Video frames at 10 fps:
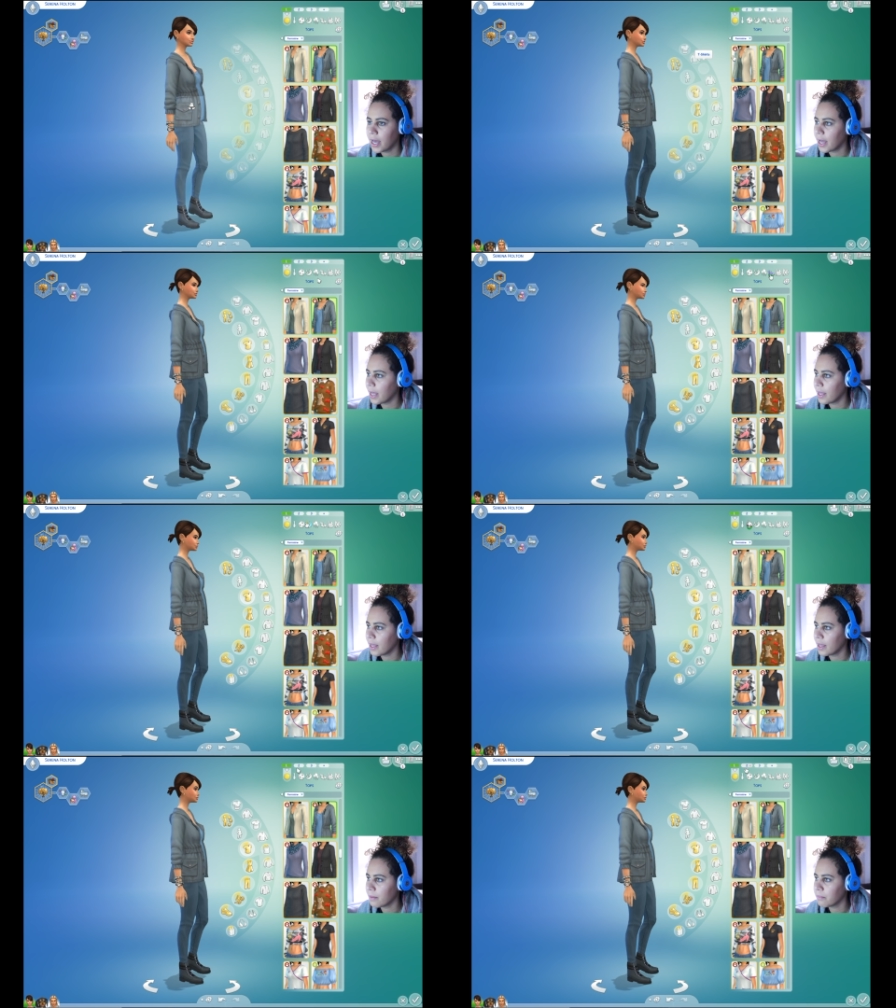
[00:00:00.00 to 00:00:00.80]

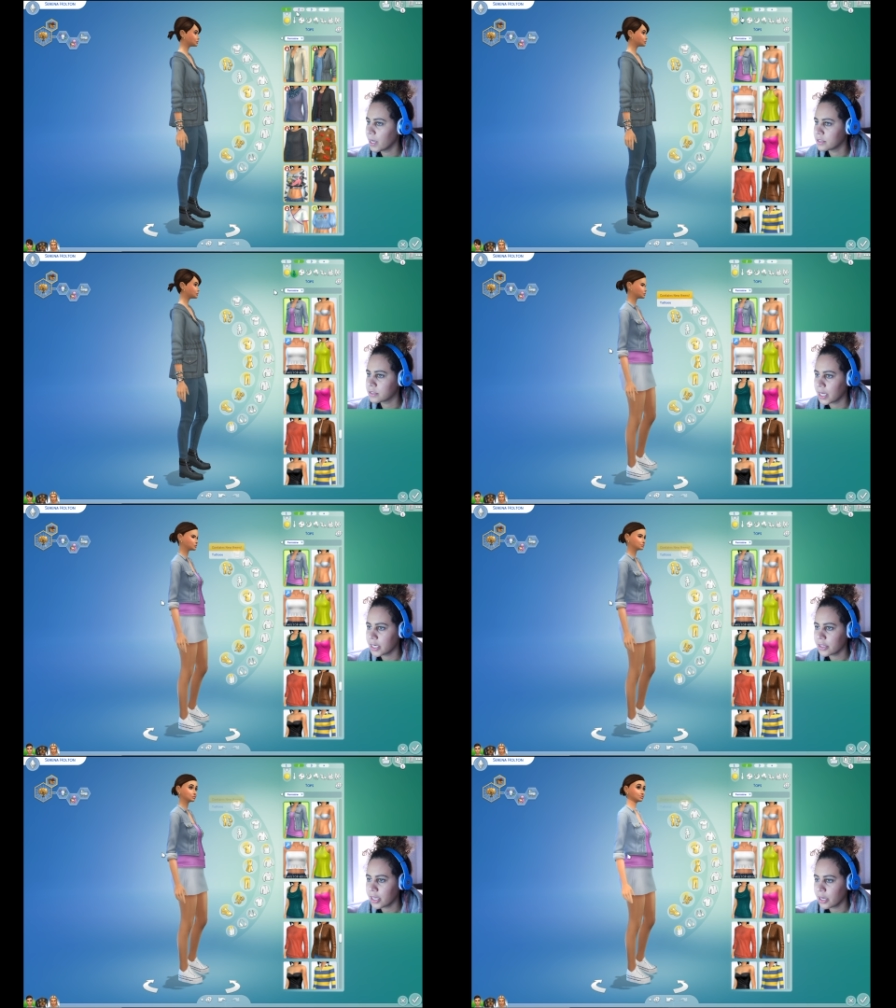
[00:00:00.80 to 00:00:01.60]
Um, I
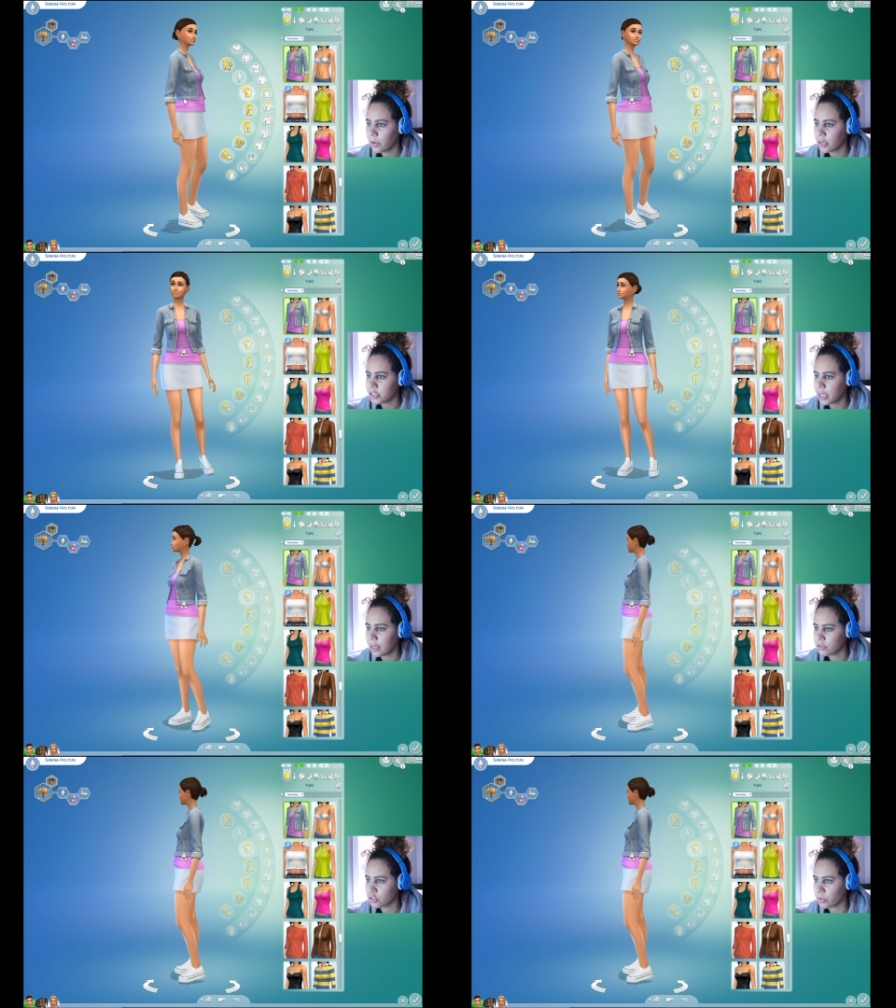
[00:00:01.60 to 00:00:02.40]
decided that I wanted to
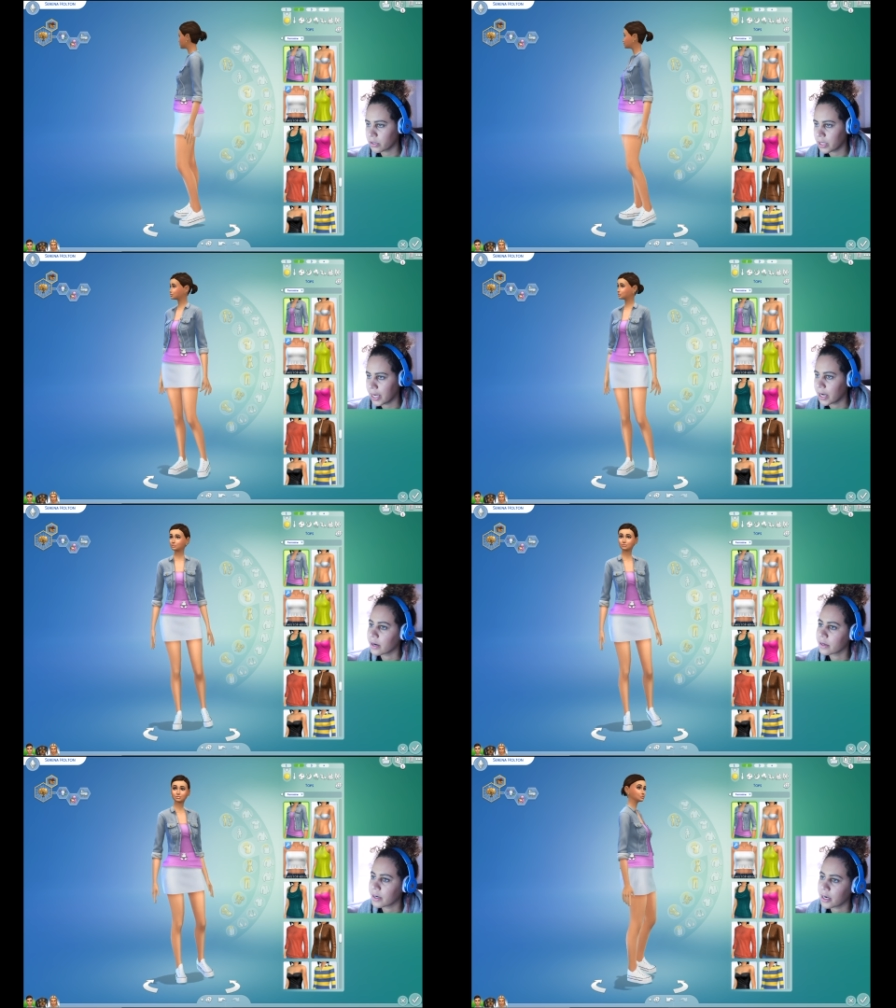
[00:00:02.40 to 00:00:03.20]
have short
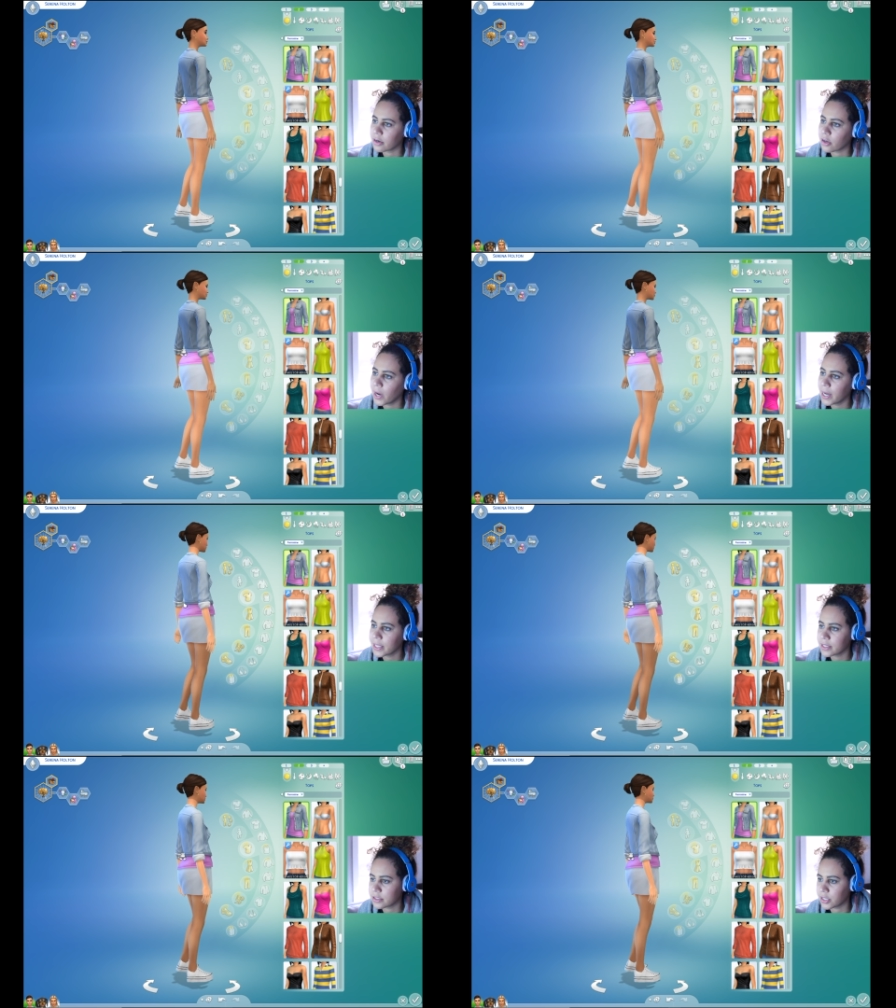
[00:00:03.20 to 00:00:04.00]
hair. I don't know, I
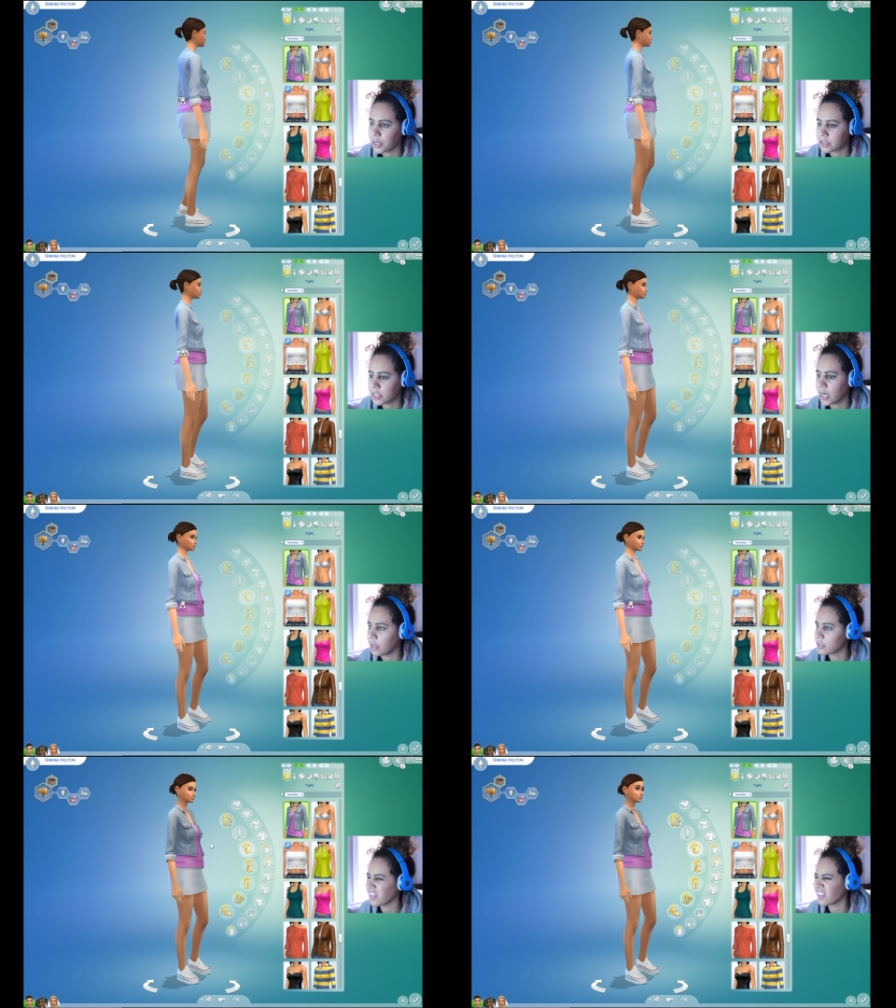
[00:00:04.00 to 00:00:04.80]
like these
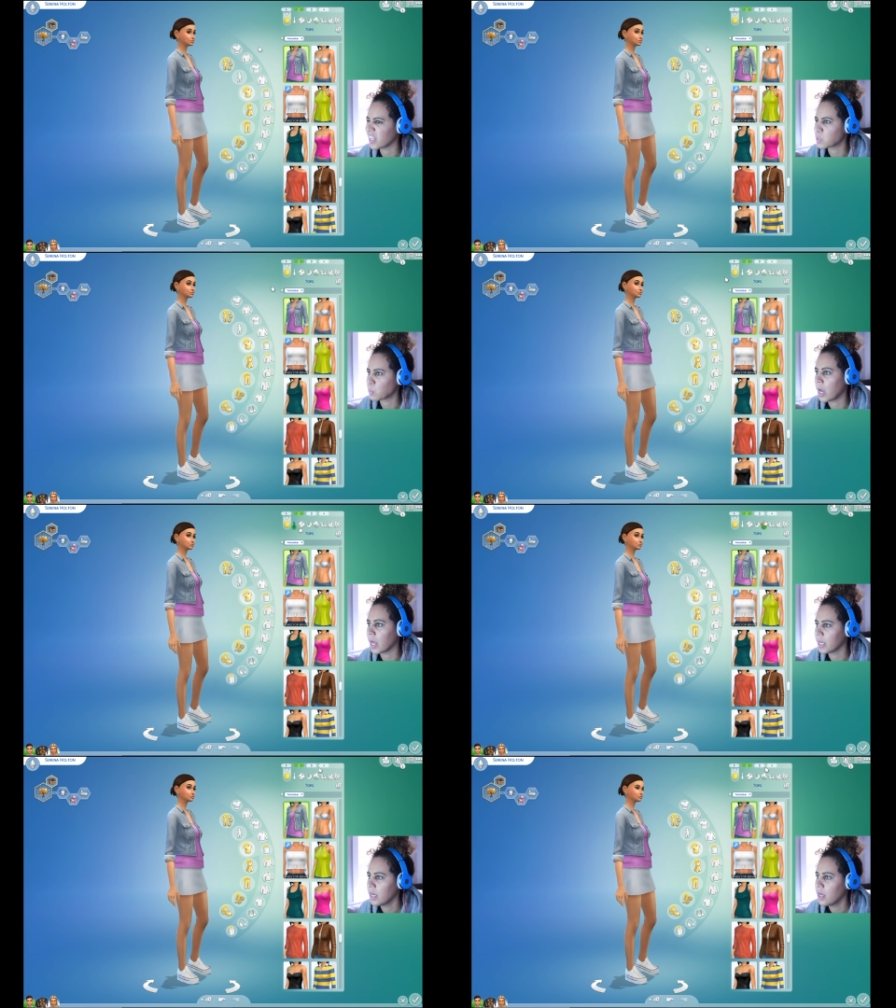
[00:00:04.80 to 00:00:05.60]
hairstyles, I think that's why.